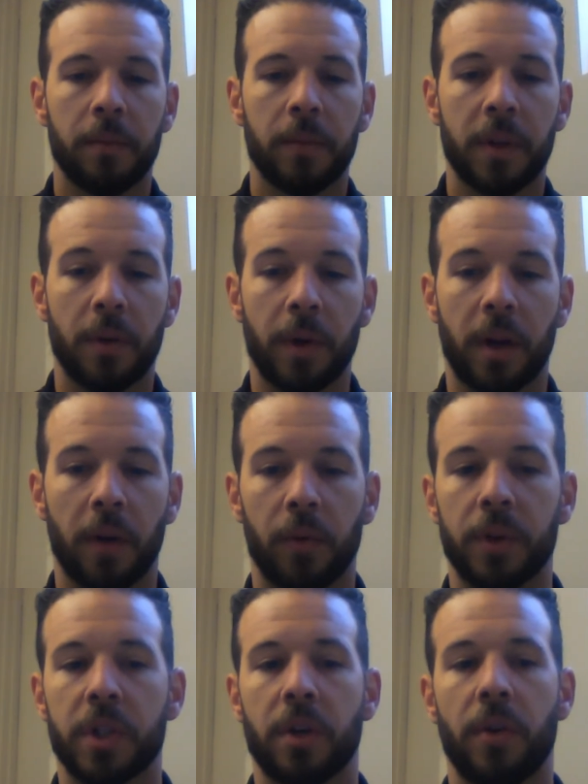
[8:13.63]
And then recovery
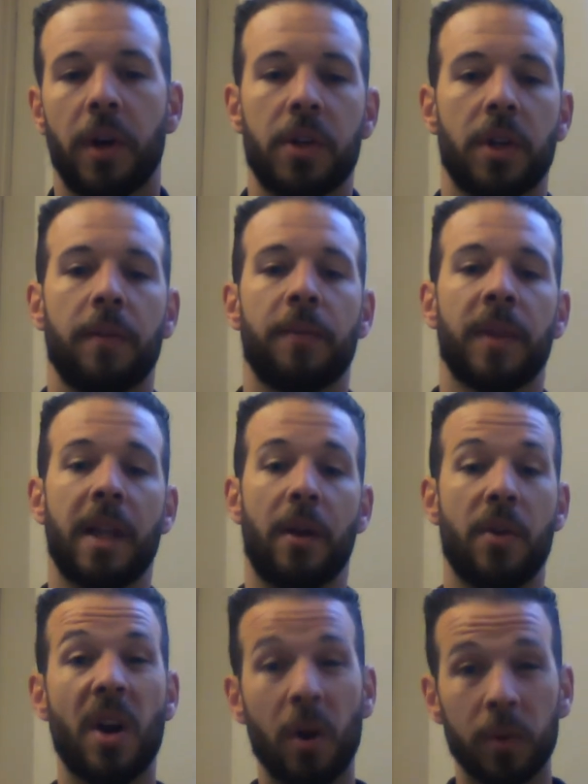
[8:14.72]
regeneration. Now
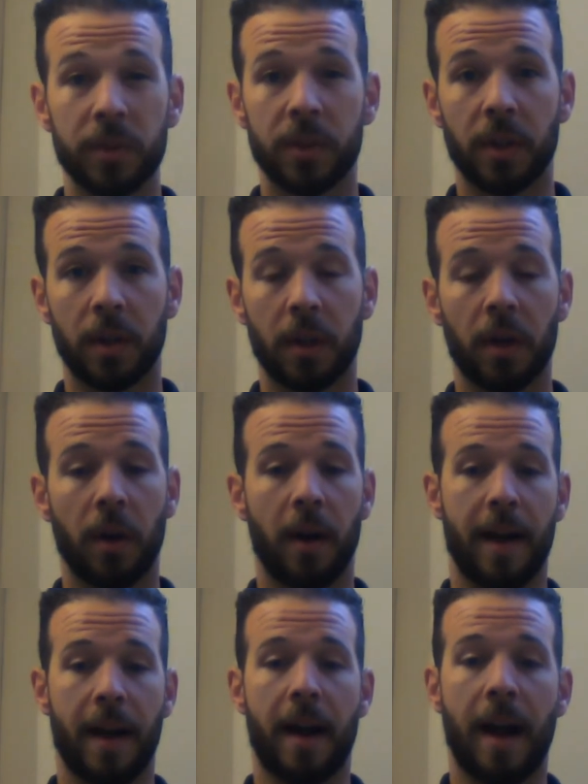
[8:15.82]
notes,
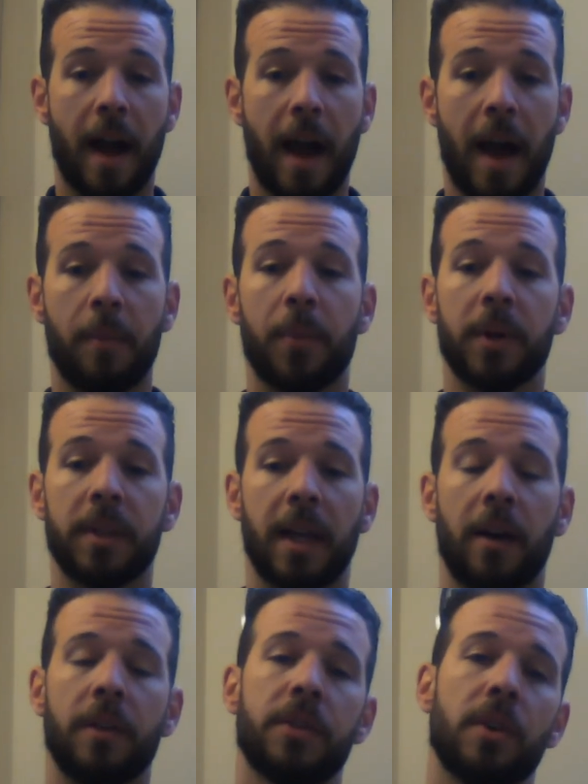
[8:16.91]
I put
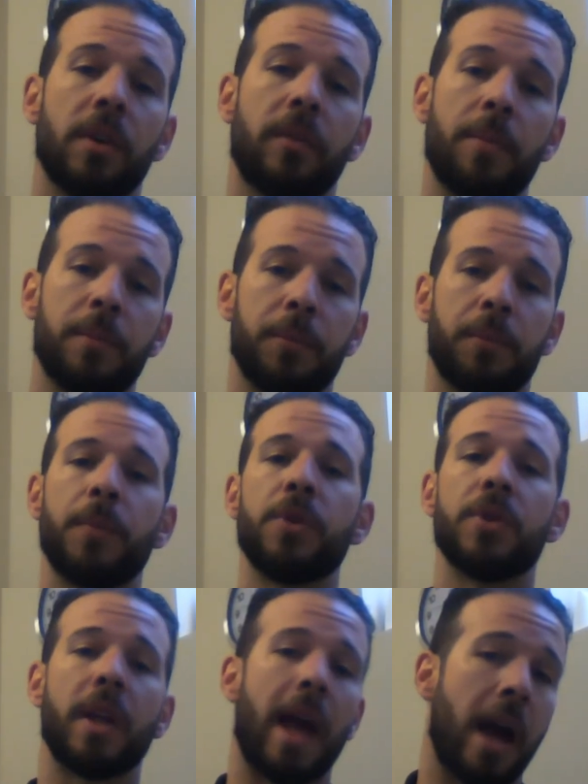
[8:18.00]
down, so if I'm
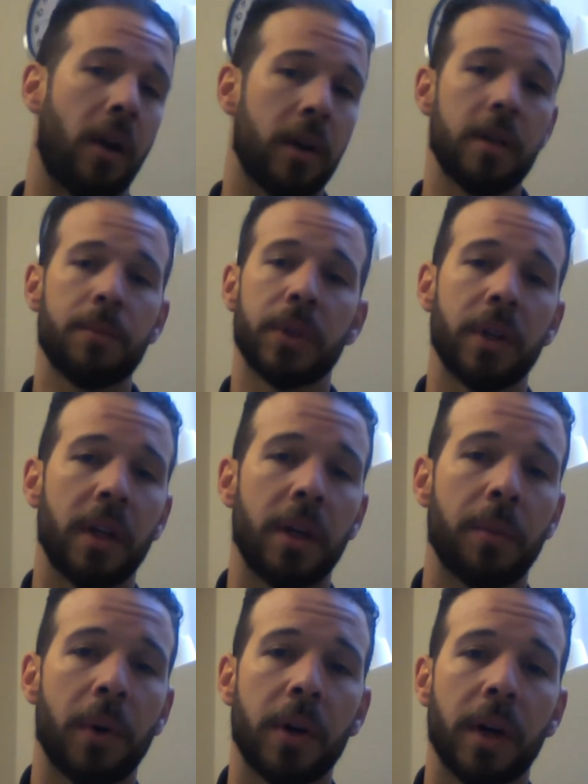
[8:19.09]
using acronyms in your
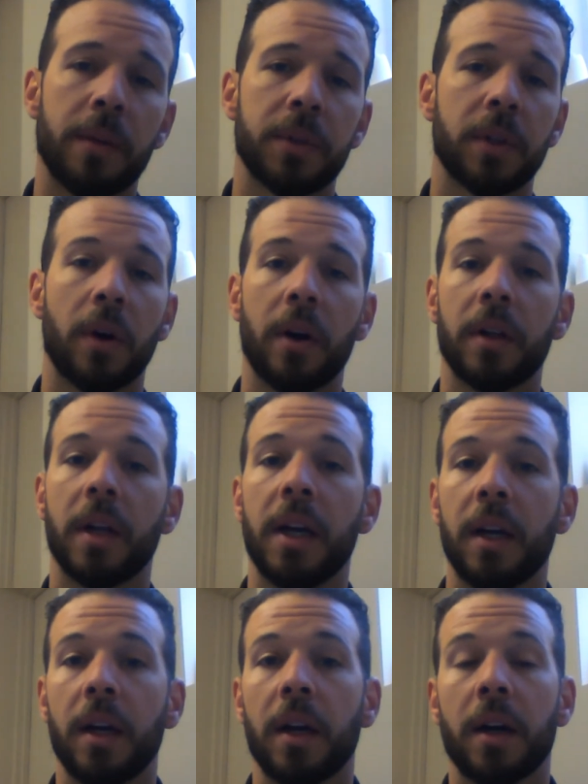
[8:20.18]
program, so
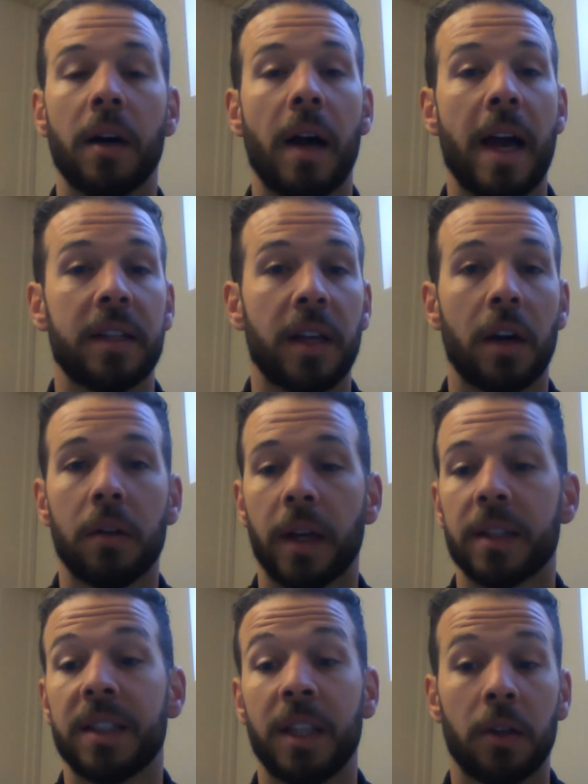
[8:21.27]
SL like
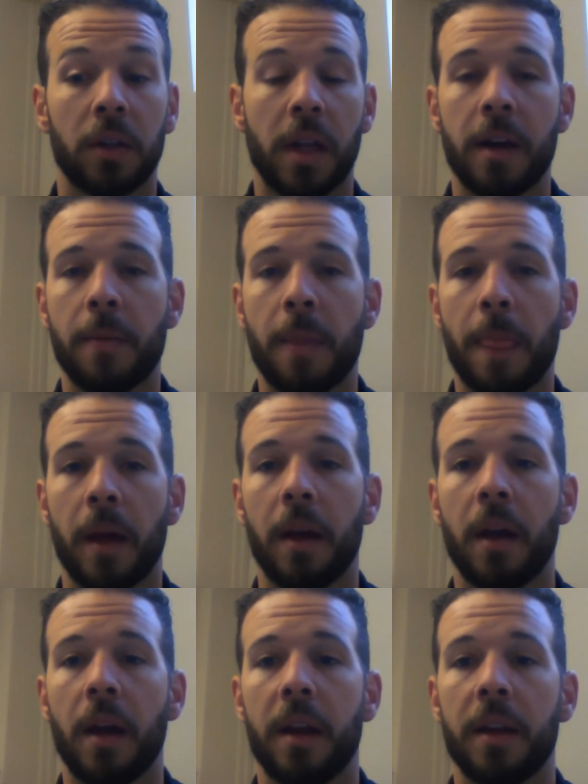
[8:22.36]
single leg,
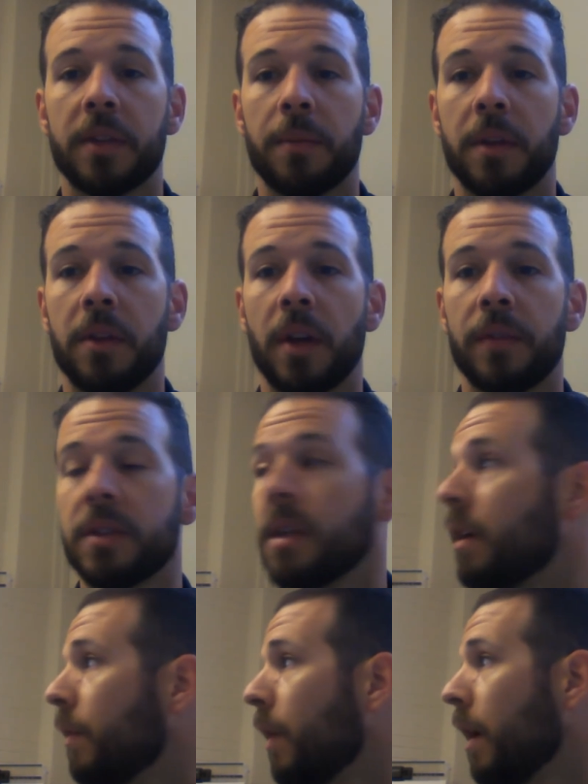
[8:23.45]
and it's something you haven't seen
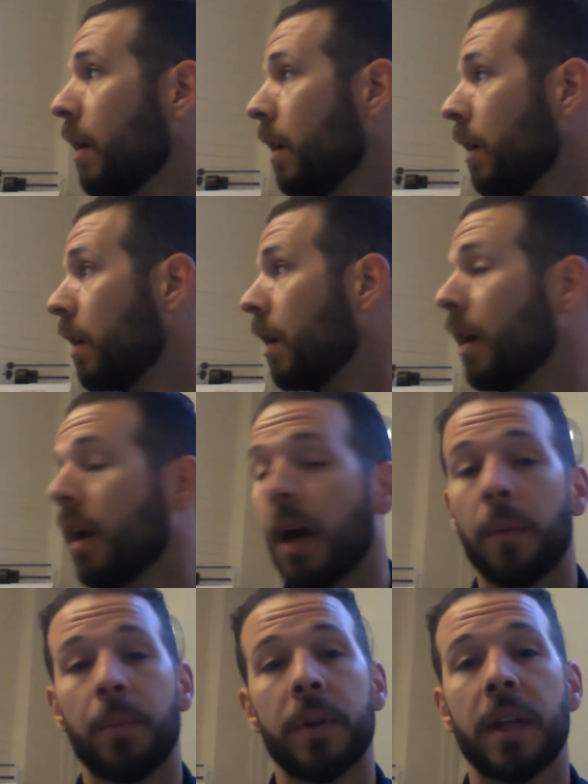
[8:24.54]
in a while, I'll
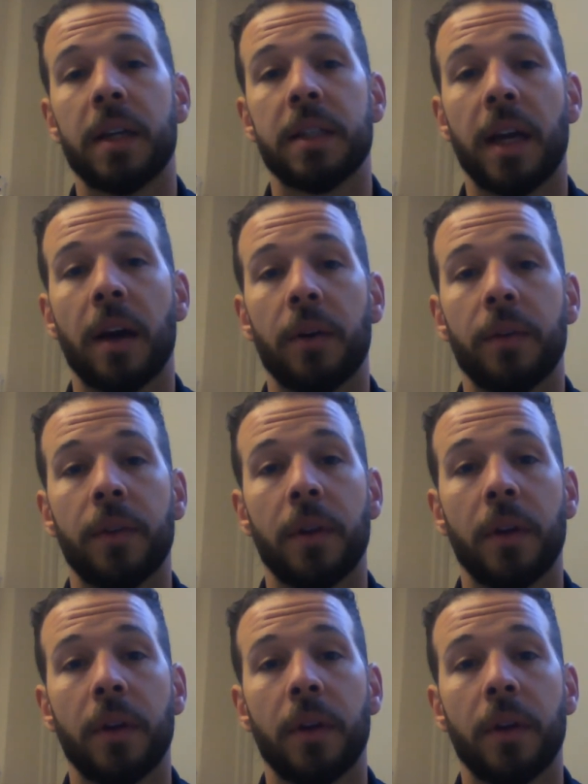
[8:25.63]
put that down